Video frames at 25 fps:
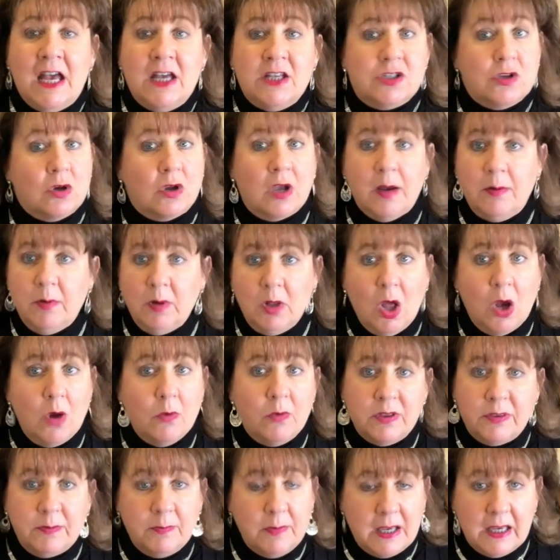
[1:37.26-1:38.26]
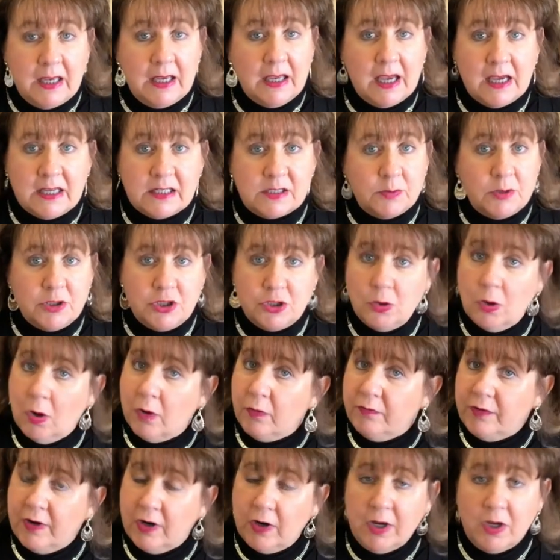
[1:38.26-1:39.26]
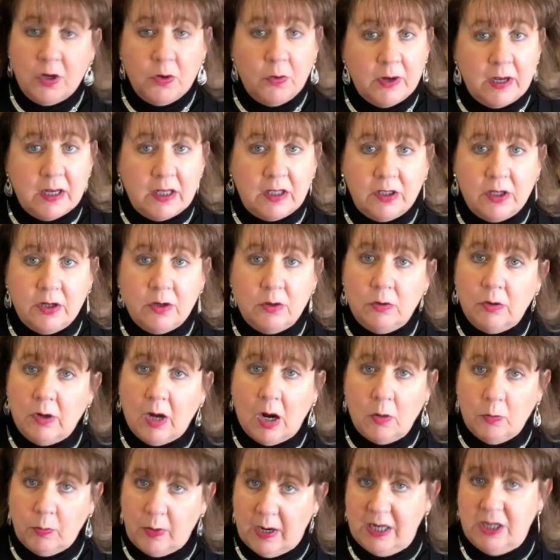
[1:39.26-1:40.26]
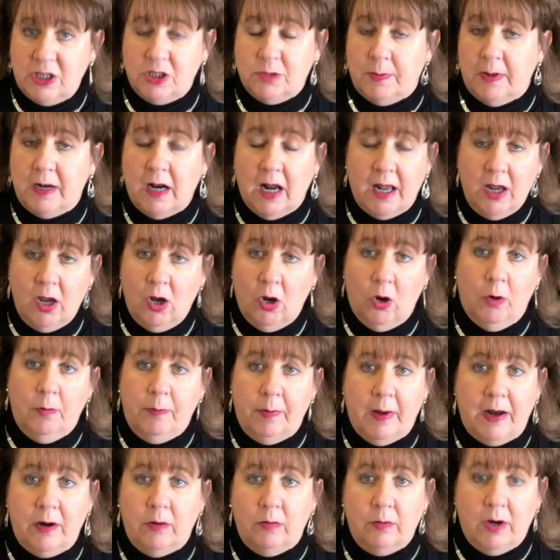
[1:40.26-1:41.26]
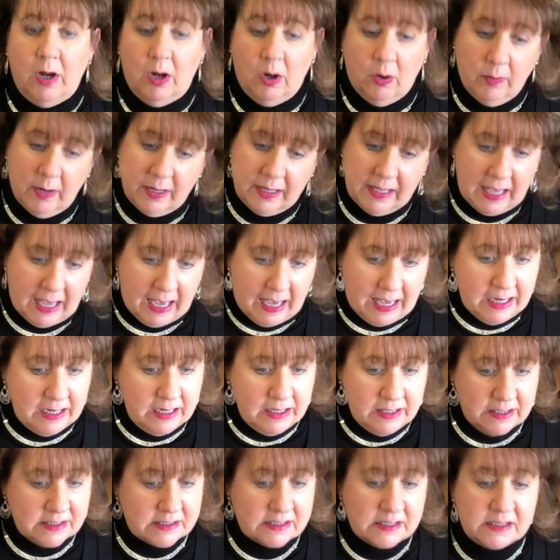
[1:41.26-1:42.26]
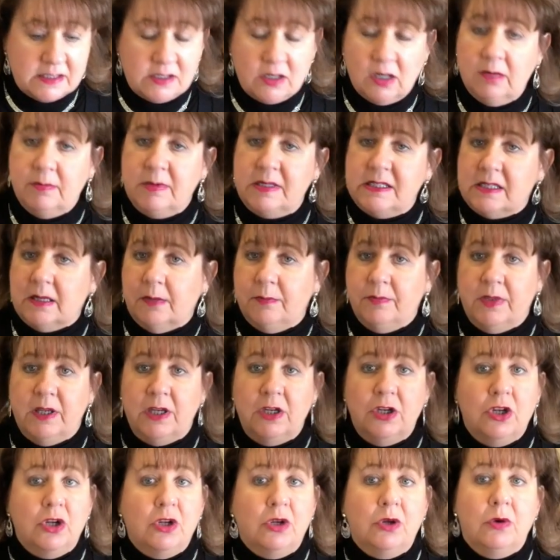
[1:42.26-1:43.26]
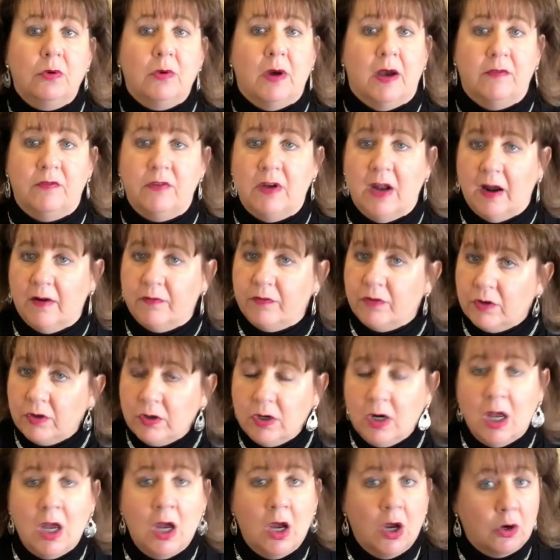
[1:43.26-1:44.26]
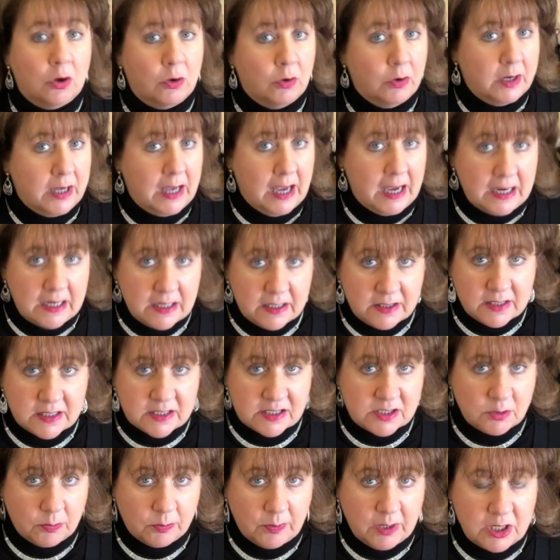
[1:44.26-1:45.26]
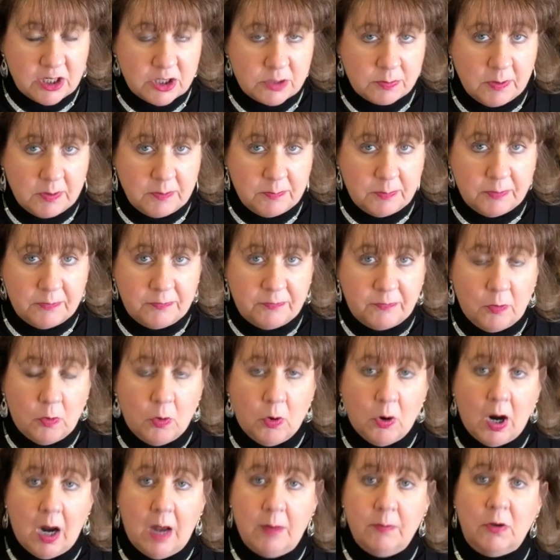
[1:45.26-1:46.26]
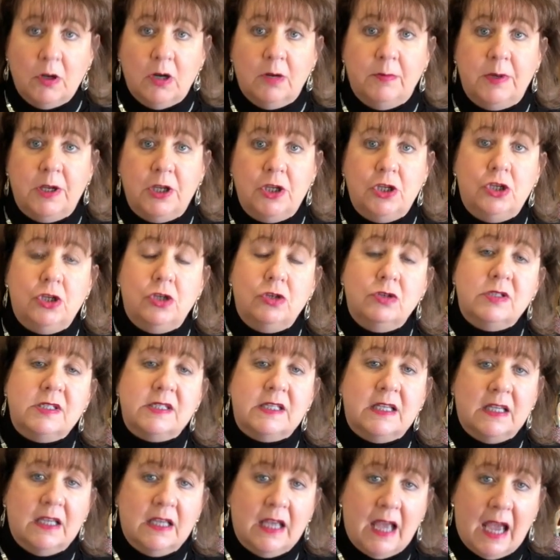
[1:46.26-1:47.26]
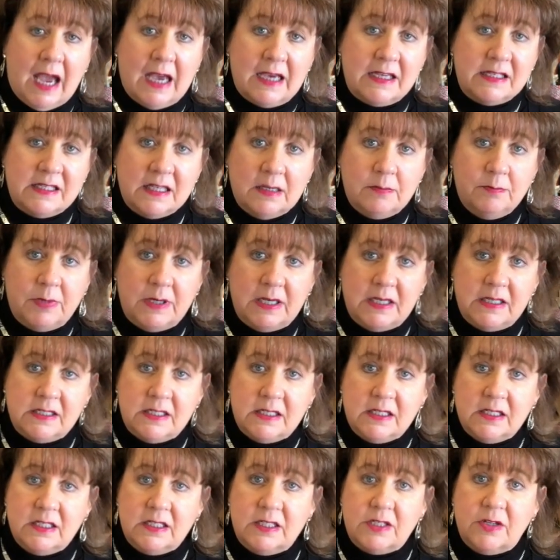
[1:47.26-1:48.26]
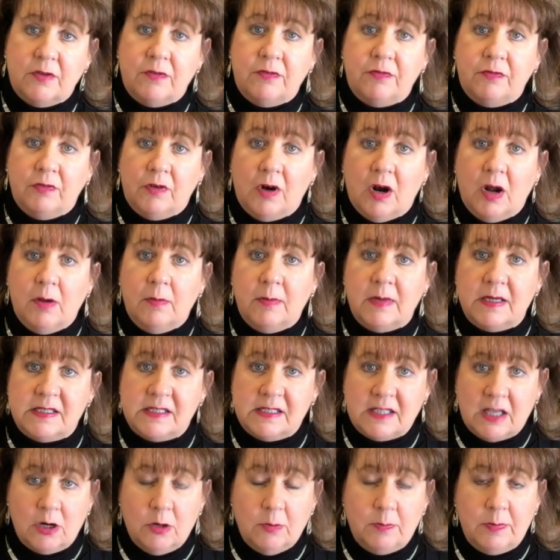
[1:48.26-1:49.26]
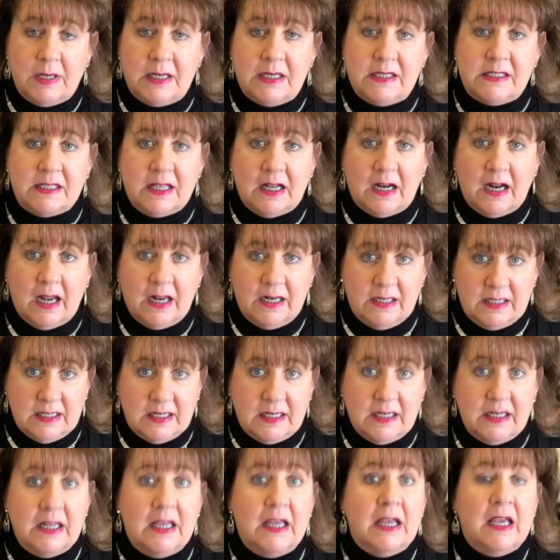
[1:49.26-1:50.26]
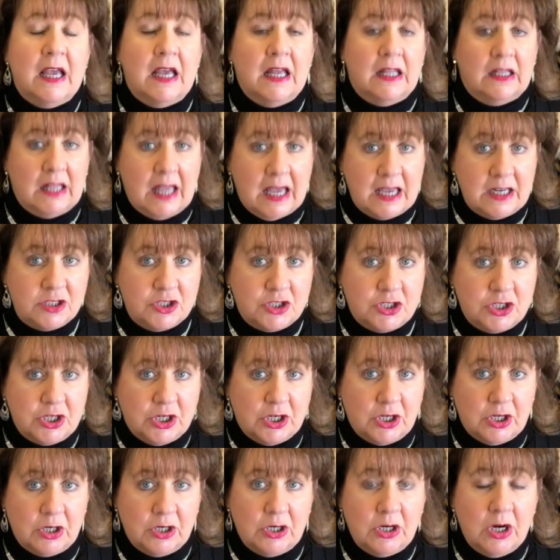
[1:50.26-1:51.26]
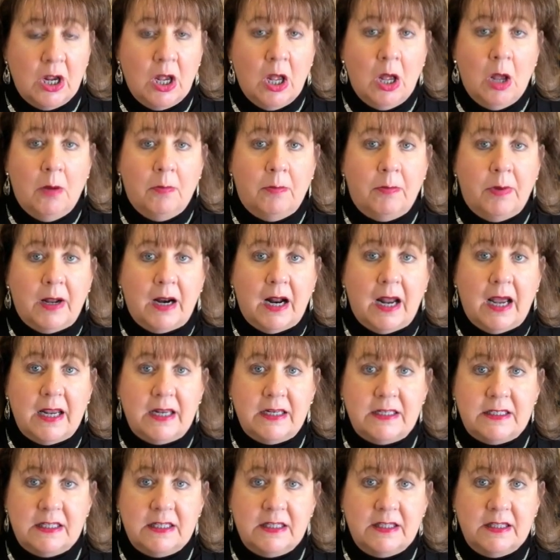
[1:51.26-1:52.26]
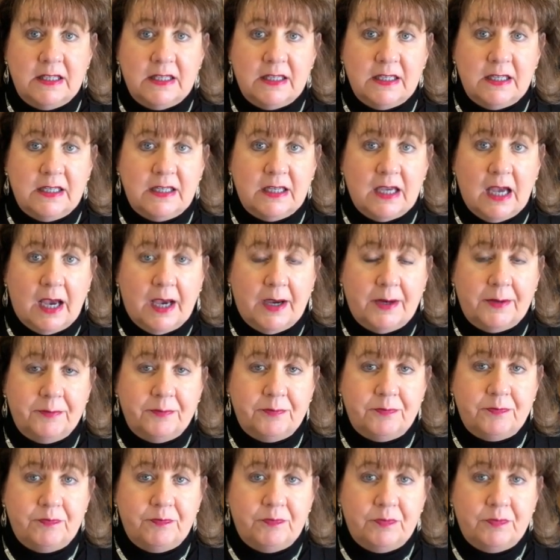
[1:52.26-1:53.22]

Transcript: So come along with me as we do a very quick little arrangement. I hope, I don't know, again, this is going to be something new. I've never created this arrangement before. I'm going to be using accent pieces from a centerpiece that I did last year, but I did the